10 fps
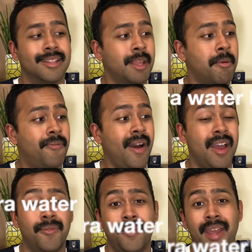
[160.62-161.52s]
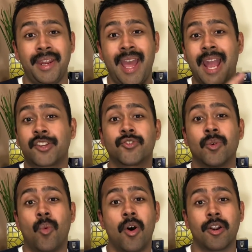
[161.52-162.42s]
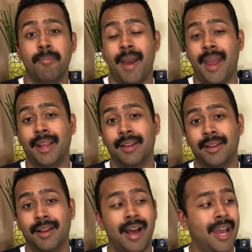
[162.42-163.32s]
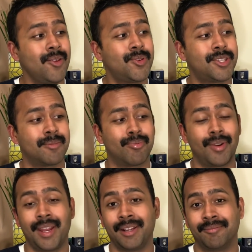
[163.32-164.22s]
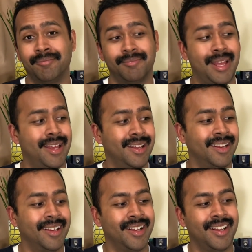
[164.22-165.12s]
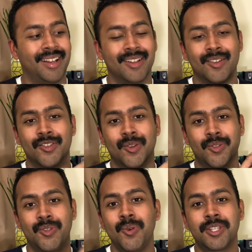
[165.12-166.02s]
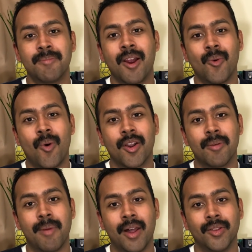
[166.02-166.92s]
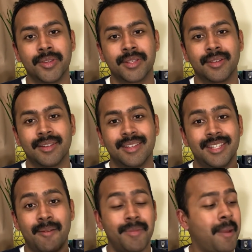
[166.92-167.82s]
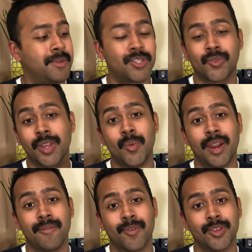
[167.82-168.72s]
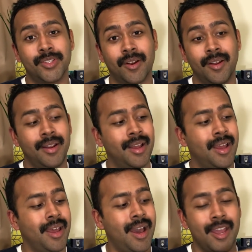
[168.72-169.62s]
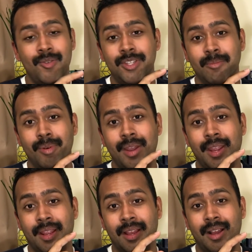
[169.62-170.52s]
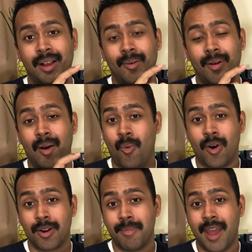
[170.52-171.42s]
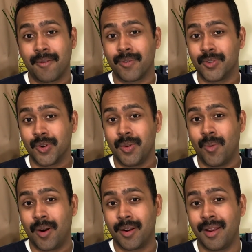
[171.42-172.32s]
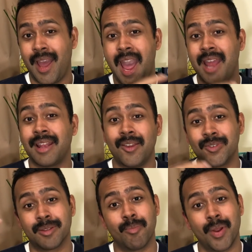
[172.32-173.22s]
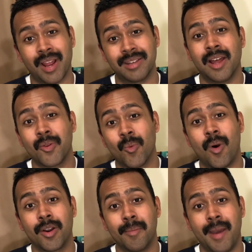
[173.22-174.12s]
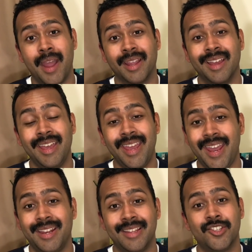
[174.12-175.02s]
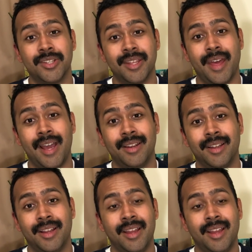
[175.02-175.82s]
Number five, an extra water bag. I used to bring, so 2 smart water bottles, sometimes 3 when I first started. I used to bring a water bag for dirty water, and I used to bring another water bag in addition to that.